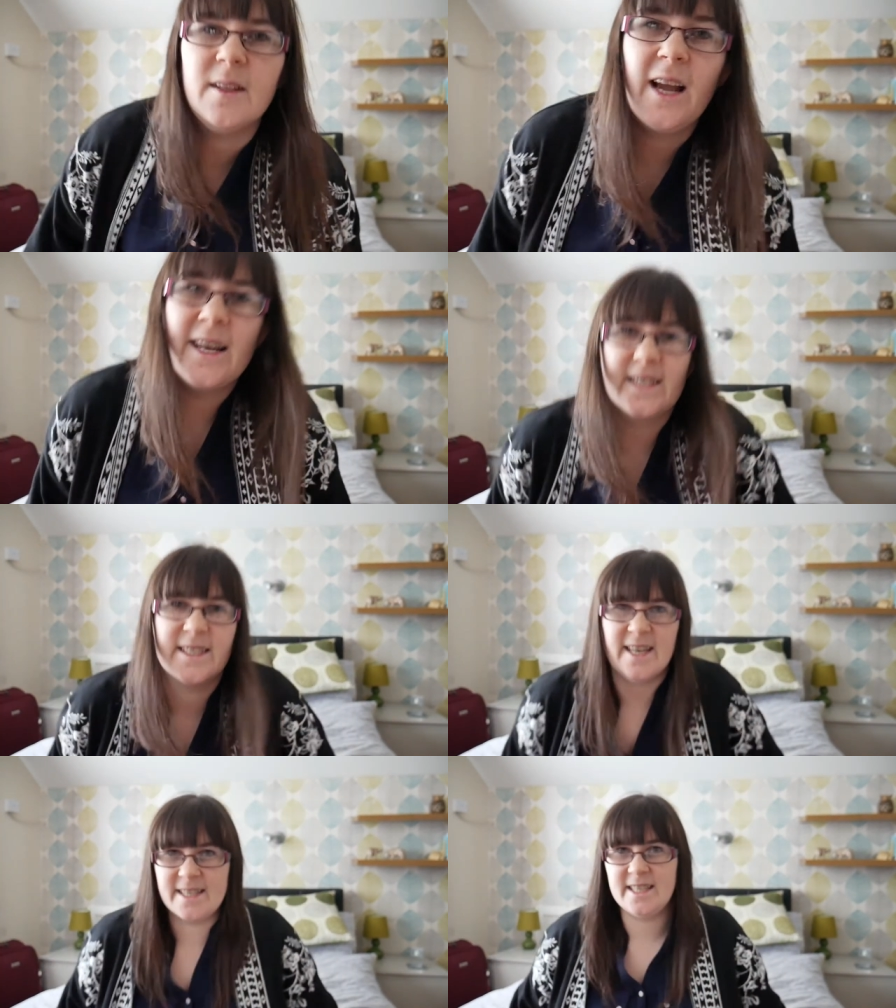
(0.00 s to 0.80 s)
as I
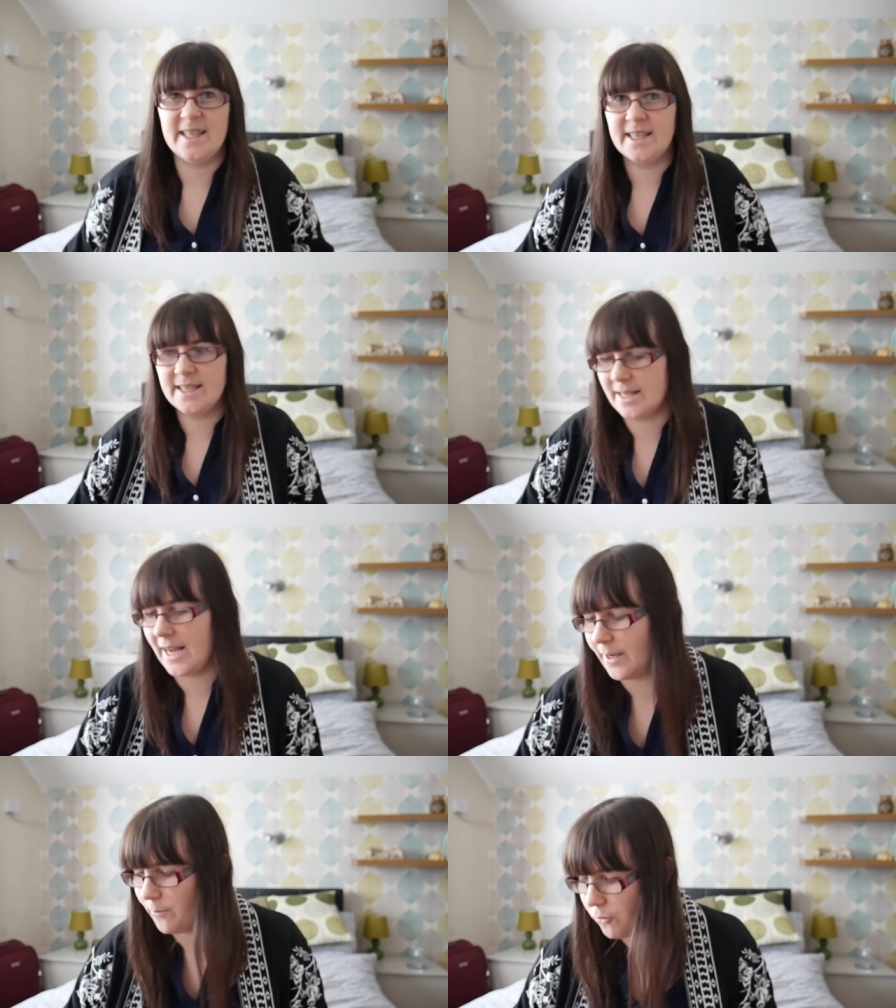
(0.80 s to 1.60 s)
said, he is
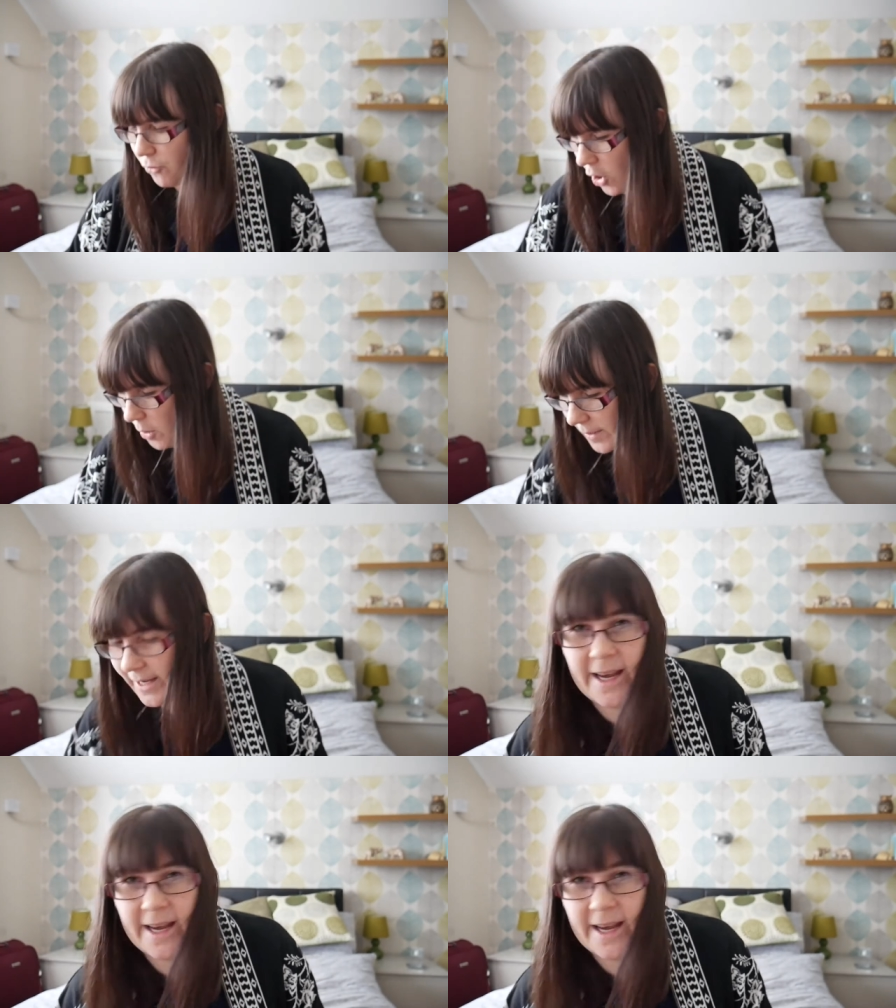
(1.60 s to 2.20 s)
like properly